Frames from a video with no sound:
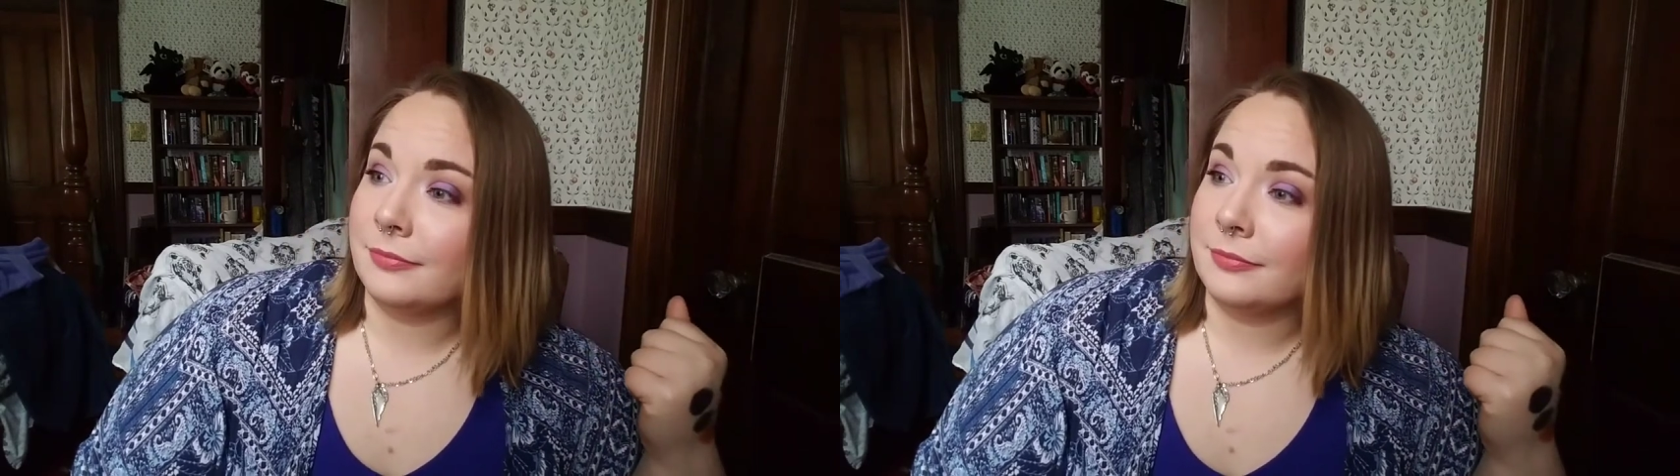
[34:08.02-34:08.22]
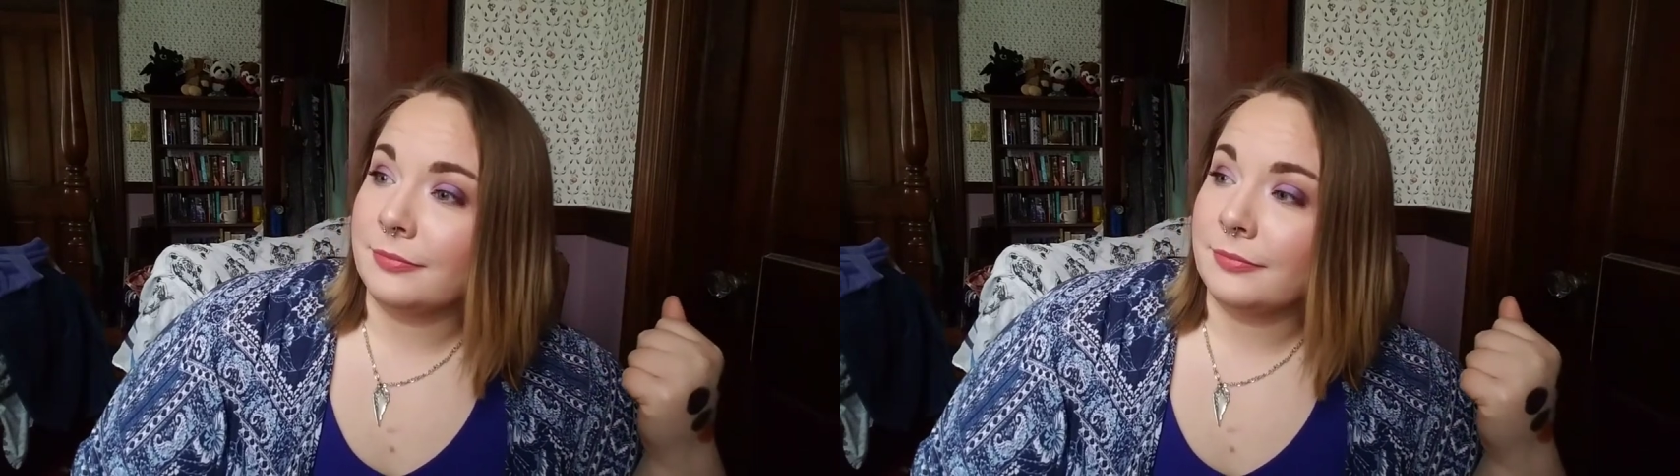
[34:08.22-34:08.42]

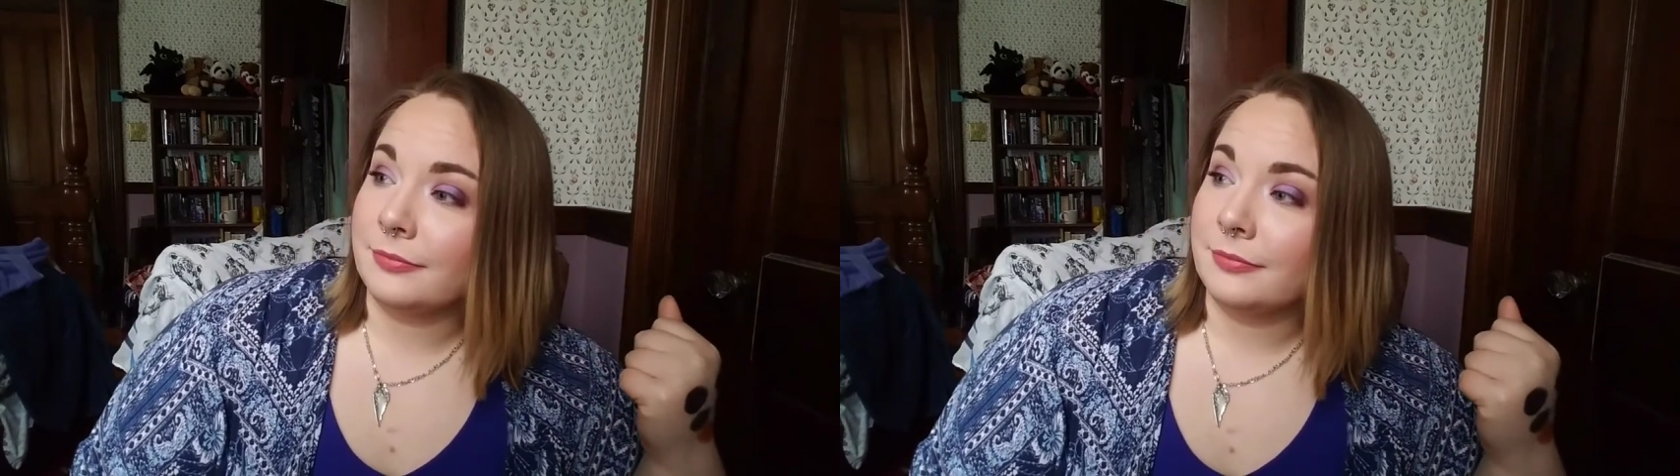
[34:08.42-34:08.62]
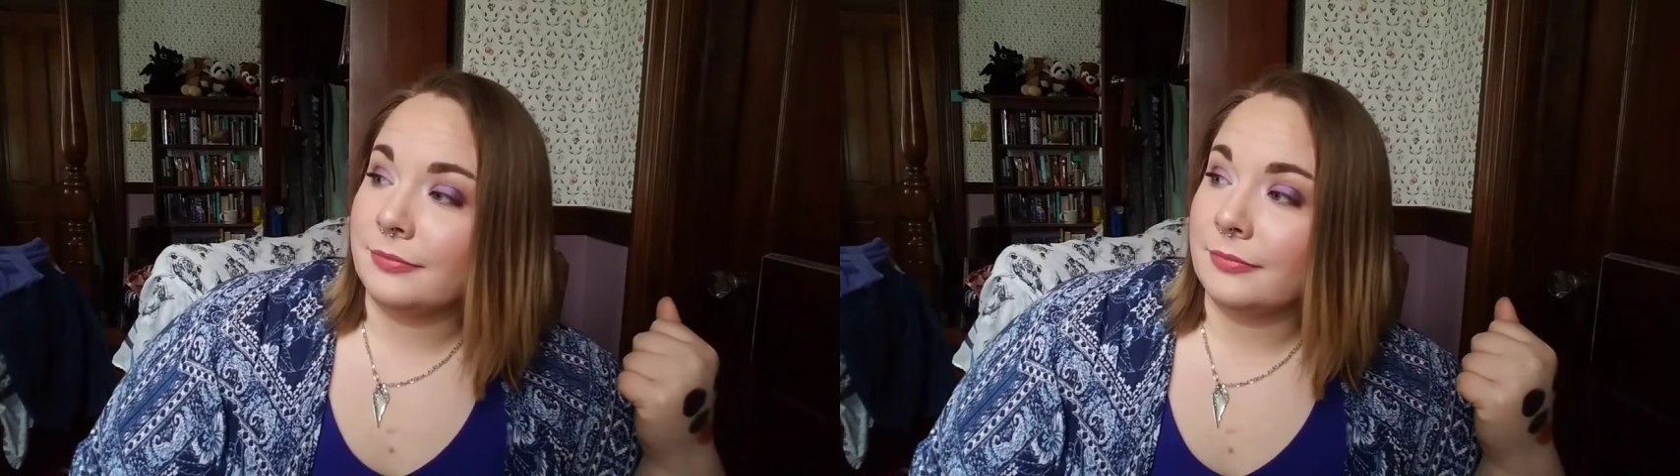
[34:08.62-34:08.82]
Yeah,
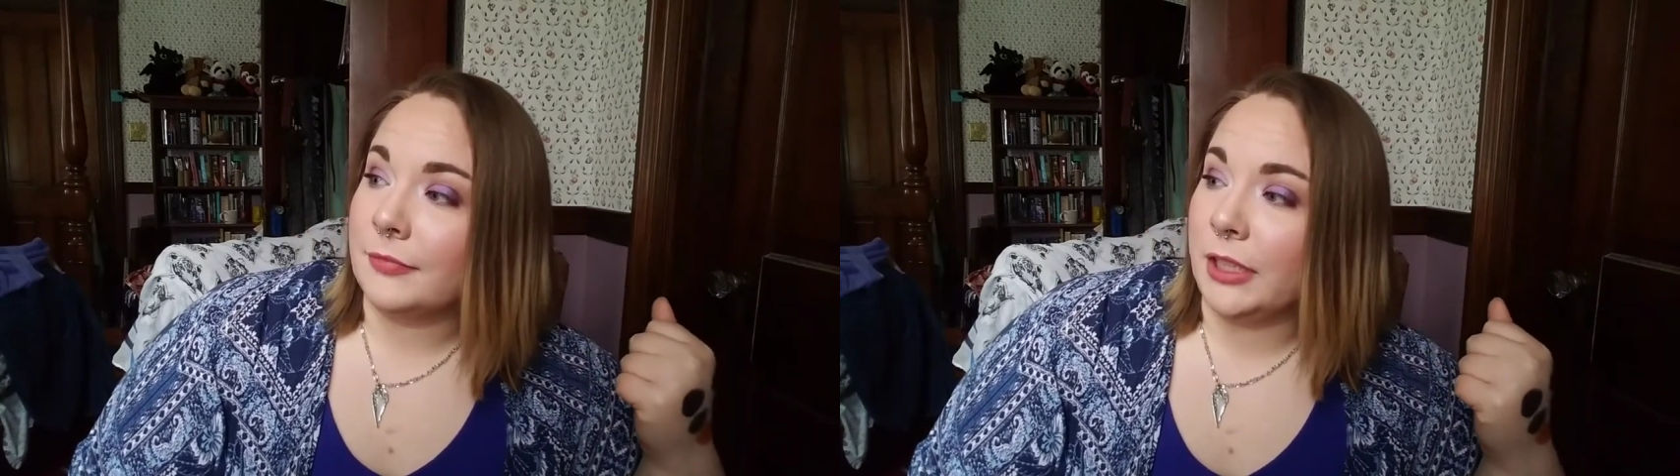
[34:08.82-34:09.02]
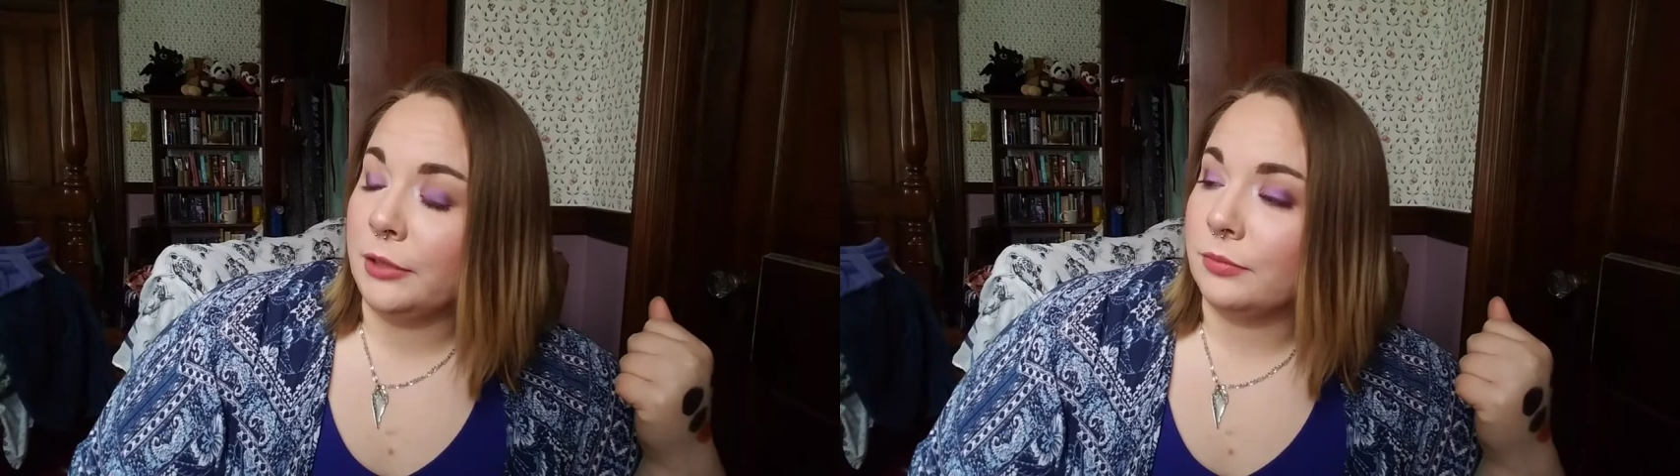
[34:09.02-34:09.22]

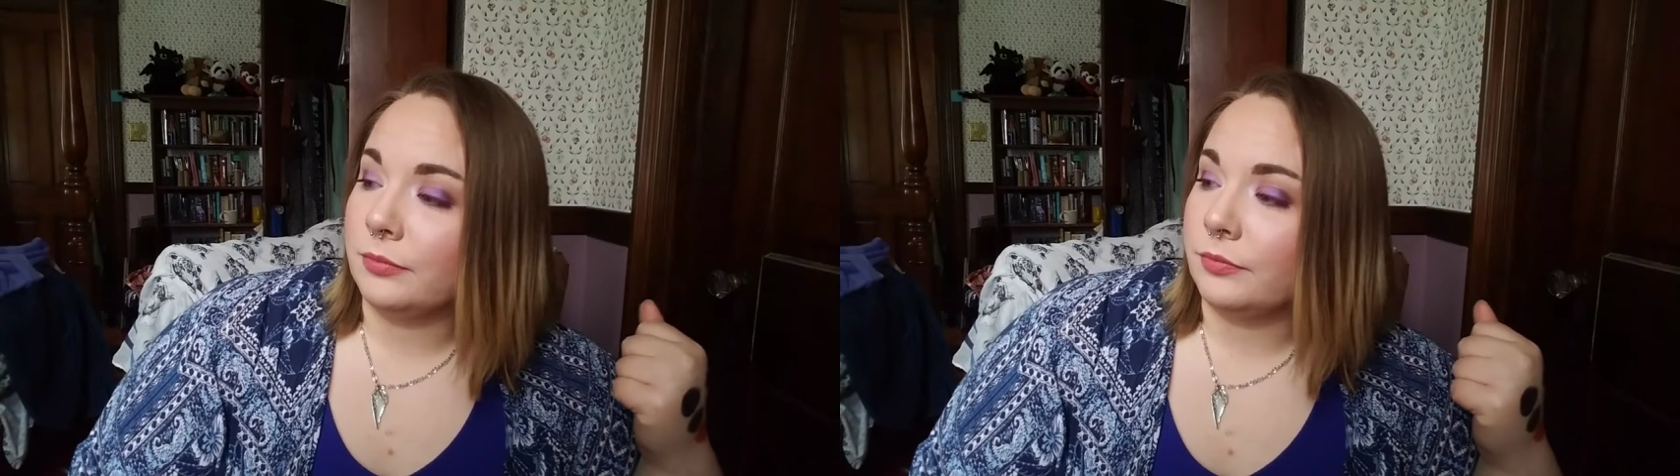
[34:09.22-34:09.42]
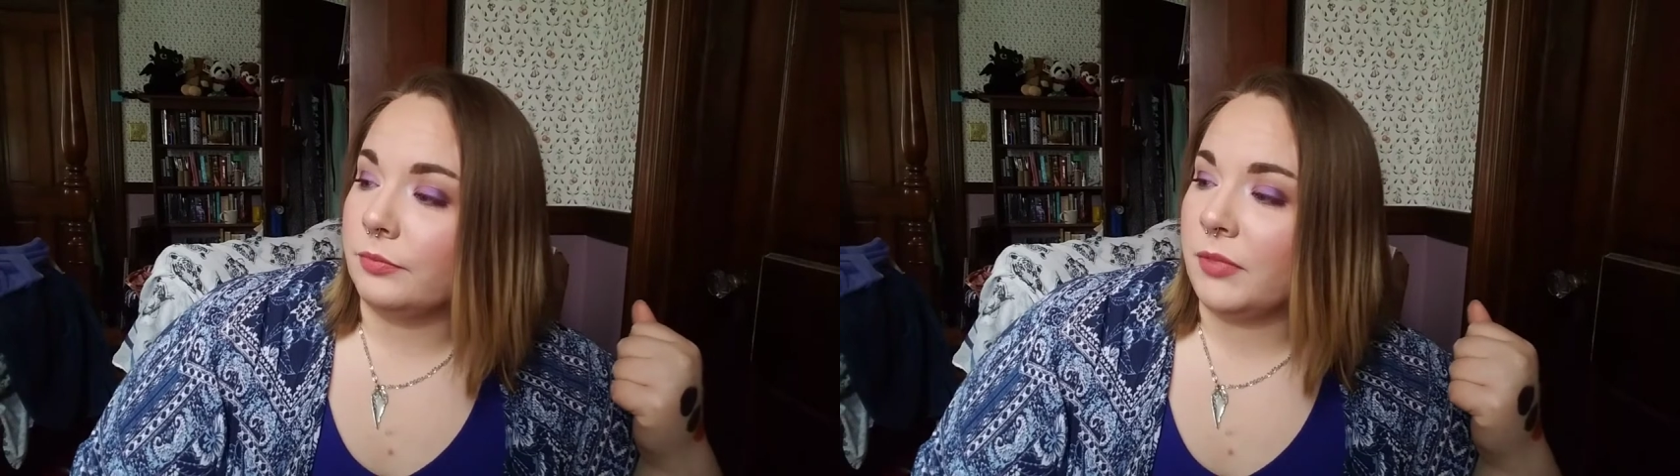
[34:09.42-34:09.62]
maybe that'll be tomorrow.